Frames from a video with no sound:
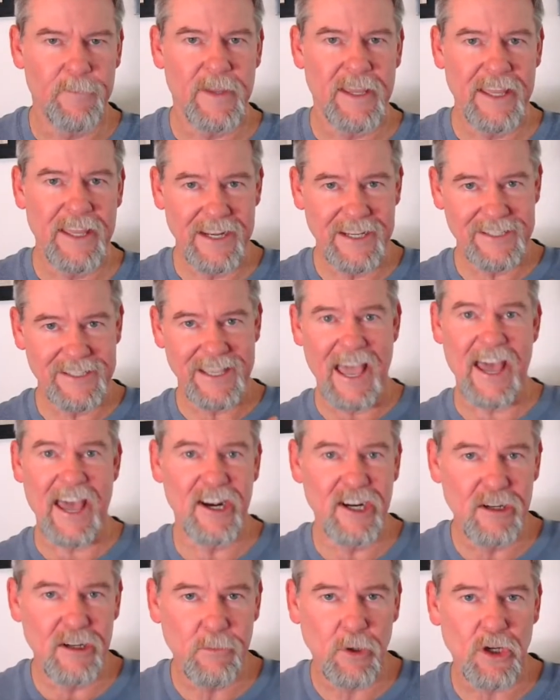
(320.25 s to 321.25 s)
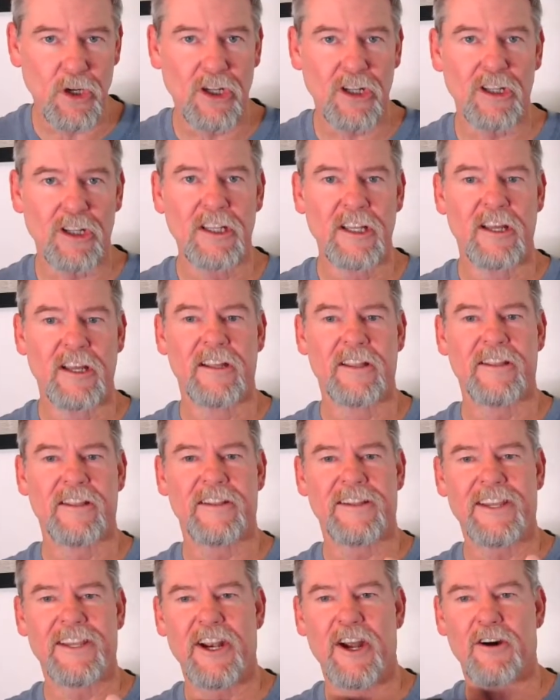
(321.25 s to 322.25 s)
it is editable,
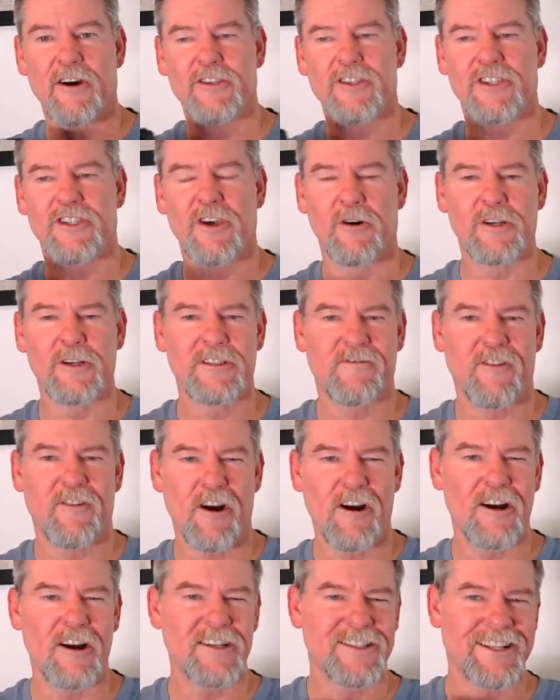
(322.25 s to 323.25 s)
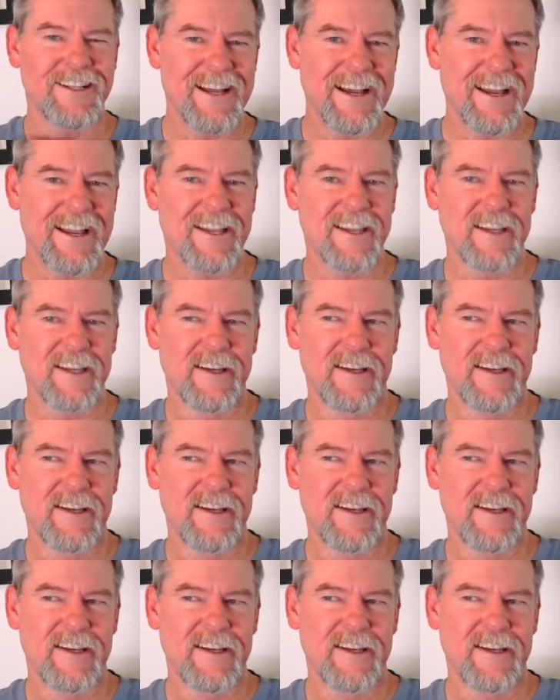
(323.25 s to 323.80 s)
so as far as like,